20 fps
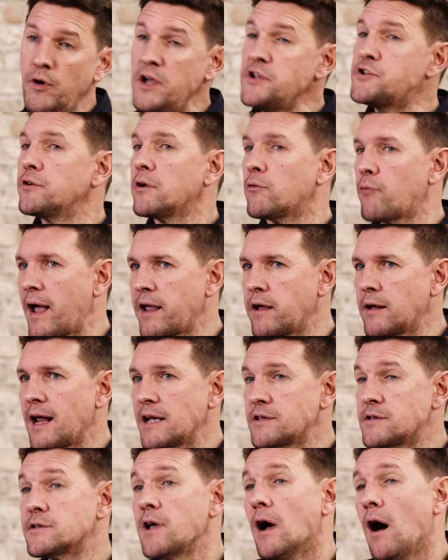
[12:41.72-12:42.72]
Regional
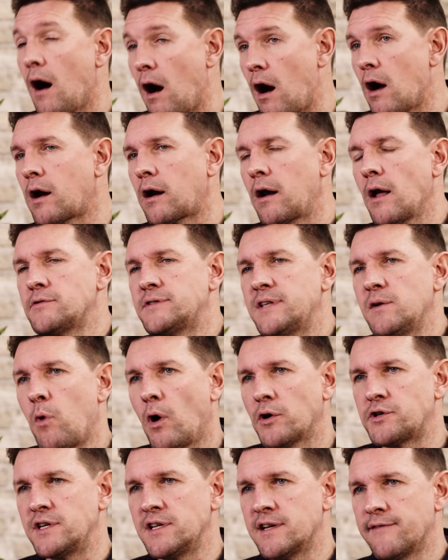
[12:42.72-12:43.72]
regulators are closely
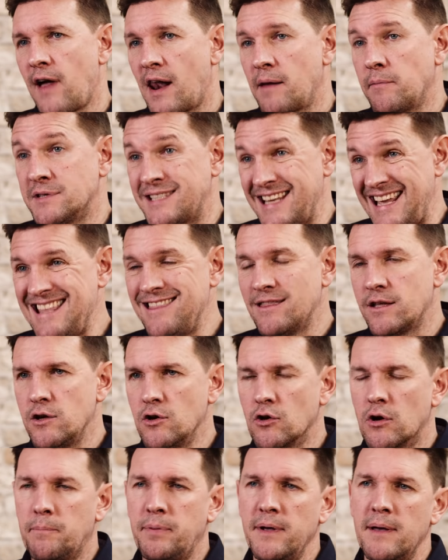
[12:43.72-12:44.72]
watching developments in the
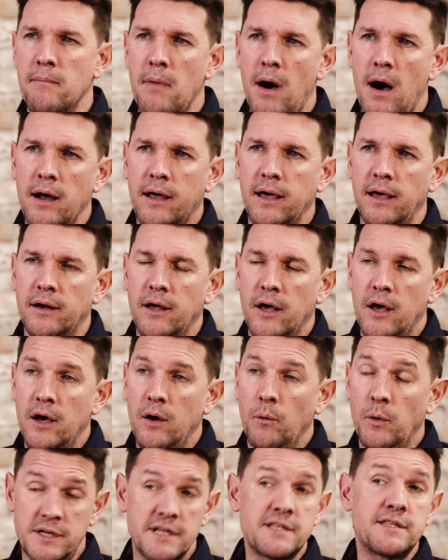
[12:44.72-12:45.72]
European market,
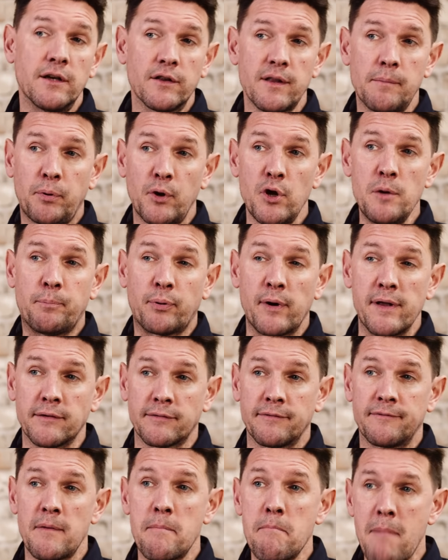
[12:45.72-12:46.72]
which is still the
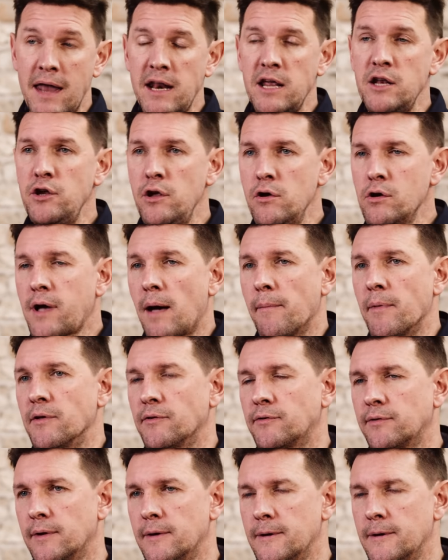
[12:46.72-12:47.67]
blueprint for many newcomers.